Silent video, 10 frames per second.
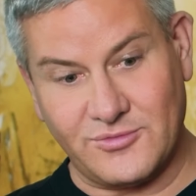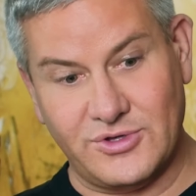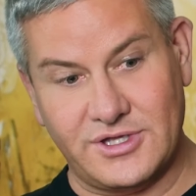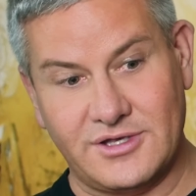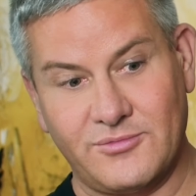
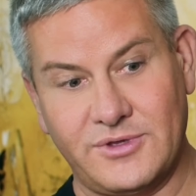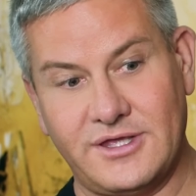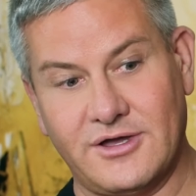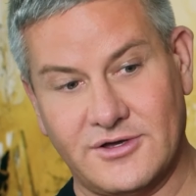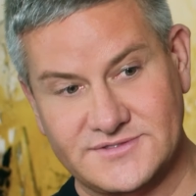what
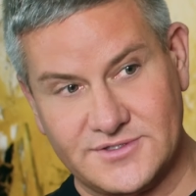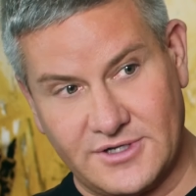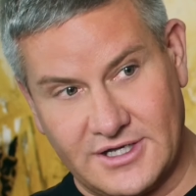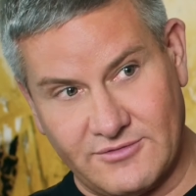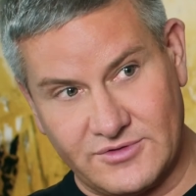we also
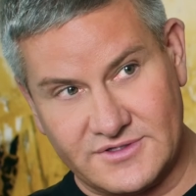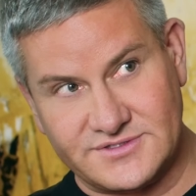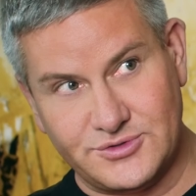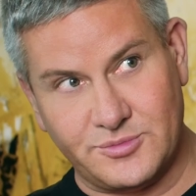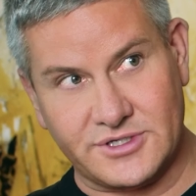have with
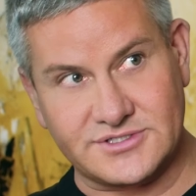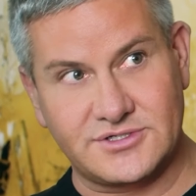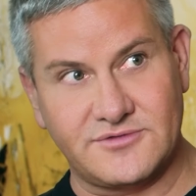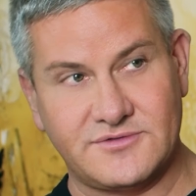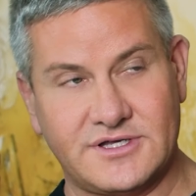this new PLEXR
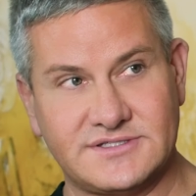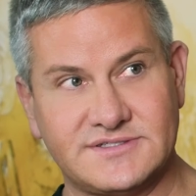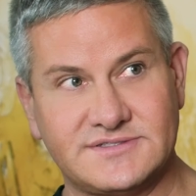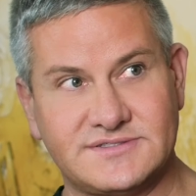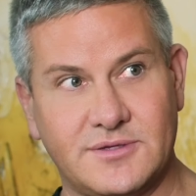device
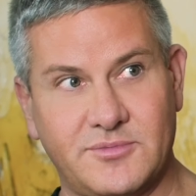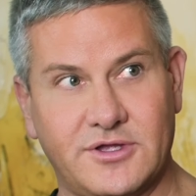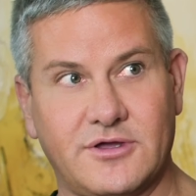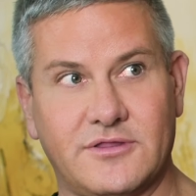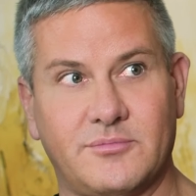is something
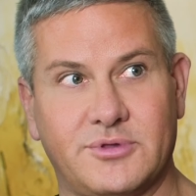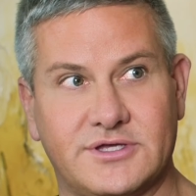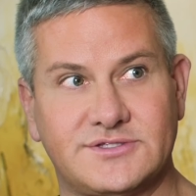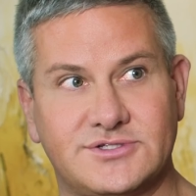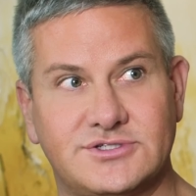called the
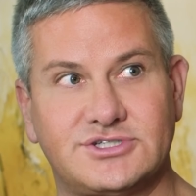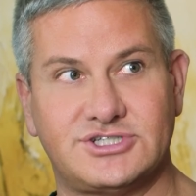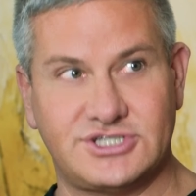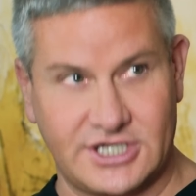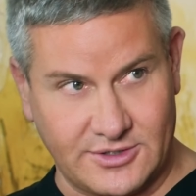PLEXR
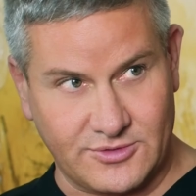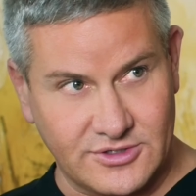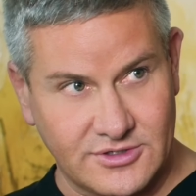Shower.